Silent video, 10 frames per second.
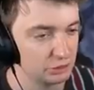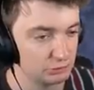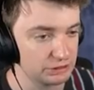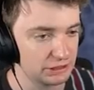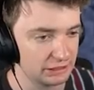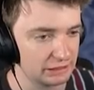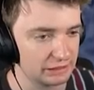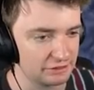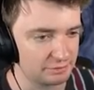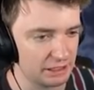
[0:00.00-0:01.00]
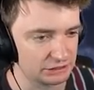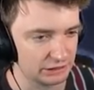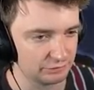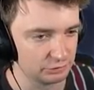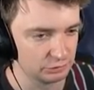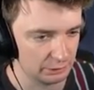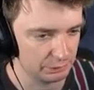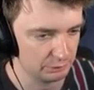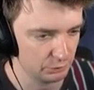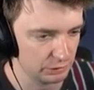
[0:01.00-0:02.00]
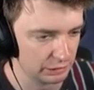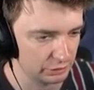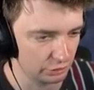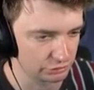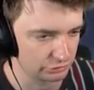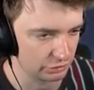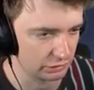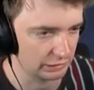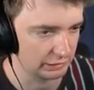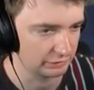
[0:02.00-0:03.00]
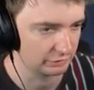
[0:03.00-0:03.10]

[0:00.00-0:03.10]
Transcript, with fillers: you reach like Elite Smash level. Like people are not just gonna land.